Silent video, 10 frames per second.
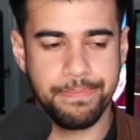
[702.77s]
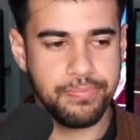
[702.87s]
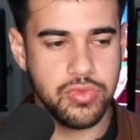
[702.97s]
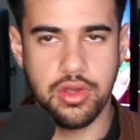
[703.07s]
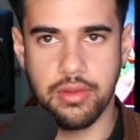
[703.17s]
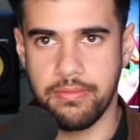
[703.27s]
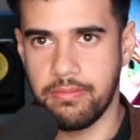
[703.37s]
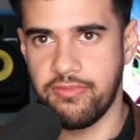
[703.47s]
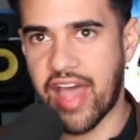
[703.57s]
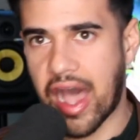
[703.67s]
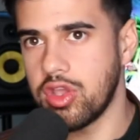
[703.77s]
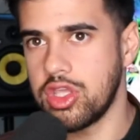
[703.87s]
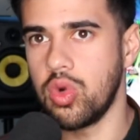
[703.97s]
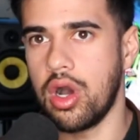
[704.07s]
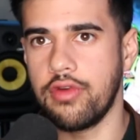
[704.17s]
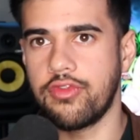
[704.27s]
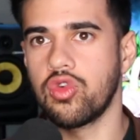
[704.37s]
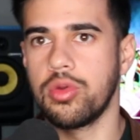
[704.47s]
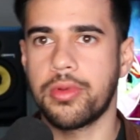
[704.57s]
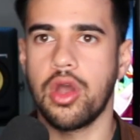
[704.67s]
the value of
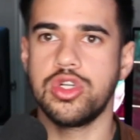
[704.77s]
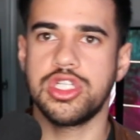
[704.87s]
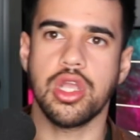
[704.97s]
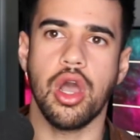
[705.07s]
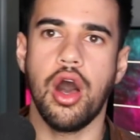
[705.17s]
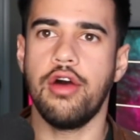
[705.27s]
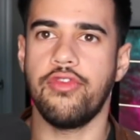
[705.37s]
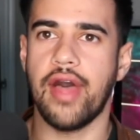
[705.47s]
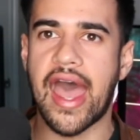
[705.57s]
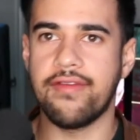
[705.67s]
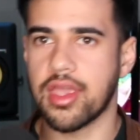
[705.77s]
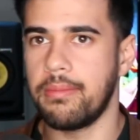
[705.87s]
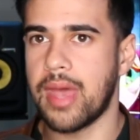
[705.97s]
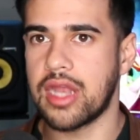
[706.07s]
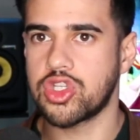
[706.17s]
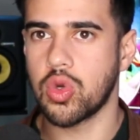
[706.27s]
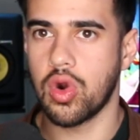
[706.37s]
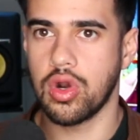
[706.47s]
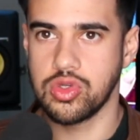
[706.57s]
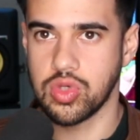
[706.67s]
group coaching, of having a
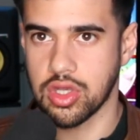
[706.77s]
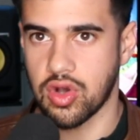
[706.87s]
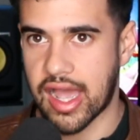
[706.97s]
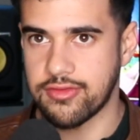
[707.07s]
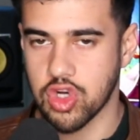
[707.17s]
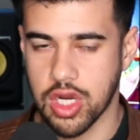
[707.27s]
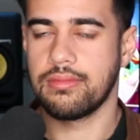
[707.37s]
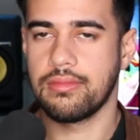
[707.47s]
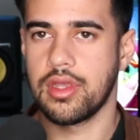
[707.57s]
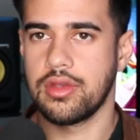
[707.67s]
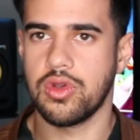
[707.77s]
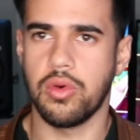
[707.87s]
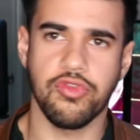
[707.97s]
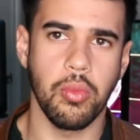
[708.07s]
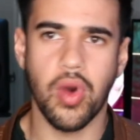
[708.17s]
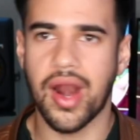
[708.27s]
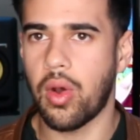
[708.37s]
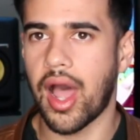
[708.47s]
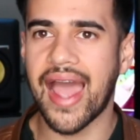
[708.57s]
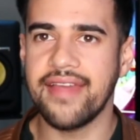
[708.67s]
mentor, doing the live training. So, from what
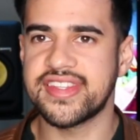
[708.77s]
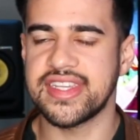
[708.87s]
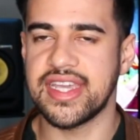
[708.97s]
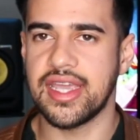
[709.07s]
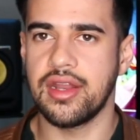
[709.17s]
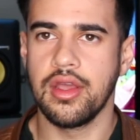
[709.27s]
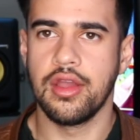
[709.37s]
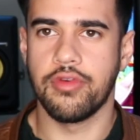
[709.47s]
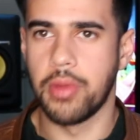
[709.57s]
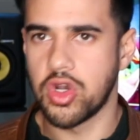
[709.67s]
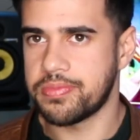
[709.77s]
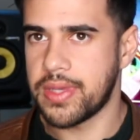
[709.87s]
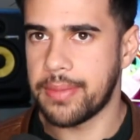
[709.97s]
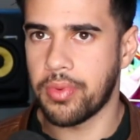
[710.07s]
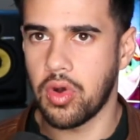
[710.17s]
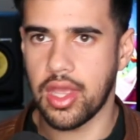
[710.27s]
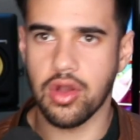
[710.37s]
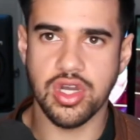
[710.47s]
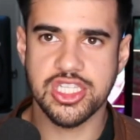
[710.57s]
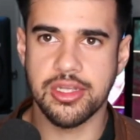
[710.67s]
I've seen for most people, it
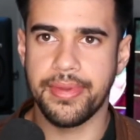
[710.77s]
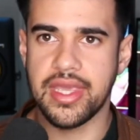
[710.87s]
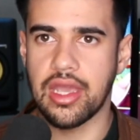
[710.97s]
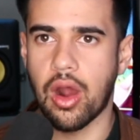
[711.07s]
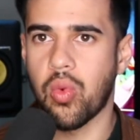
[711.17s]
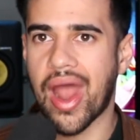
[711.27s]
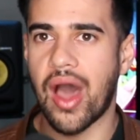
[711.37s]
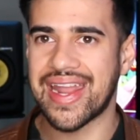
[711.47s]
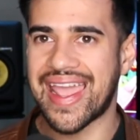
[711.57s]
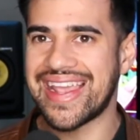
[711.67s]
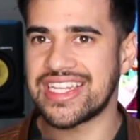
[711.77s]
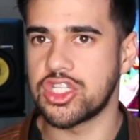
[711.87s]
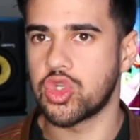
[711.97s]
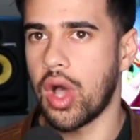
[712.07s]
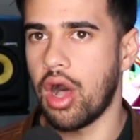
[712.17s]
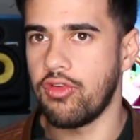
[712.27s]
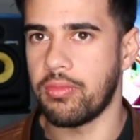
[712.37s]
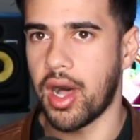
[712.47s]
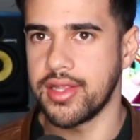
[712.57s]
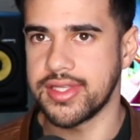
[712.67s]
looks to be around eight to 12
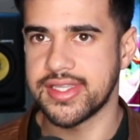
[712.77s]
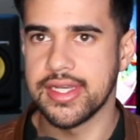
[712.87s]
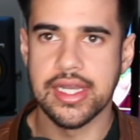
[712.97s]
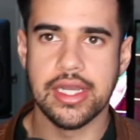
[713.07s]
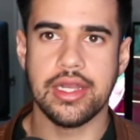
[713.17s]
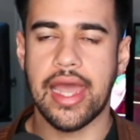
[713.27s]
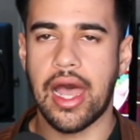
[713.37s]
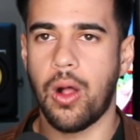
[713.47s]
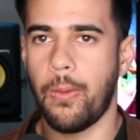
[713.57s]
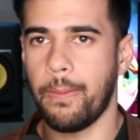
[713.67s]
months. Now,